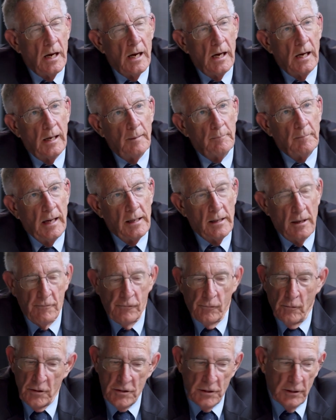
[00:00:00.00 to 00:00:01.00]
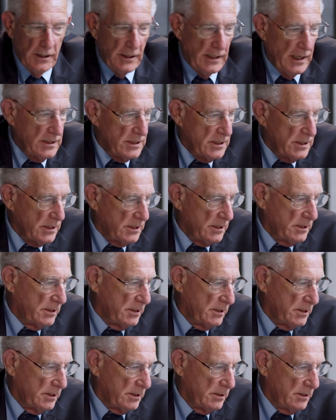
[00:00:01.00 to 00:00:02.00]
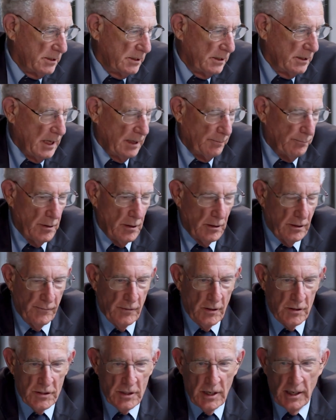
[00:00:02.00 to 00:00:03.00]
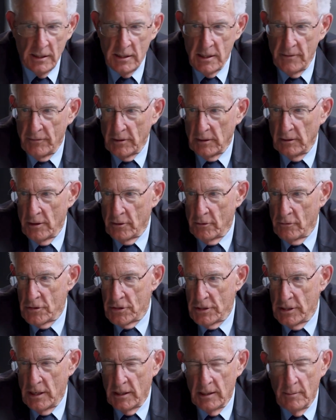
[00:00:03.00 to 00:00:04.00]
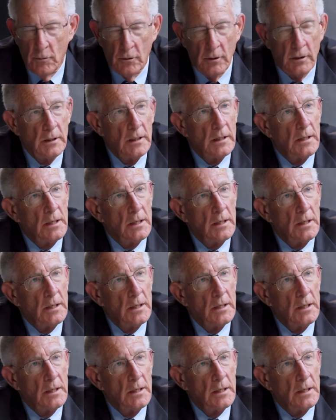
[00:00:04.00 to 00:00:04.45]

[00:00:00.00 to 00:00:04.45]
and unfortunately, that's not part of our scientific literacy anymore.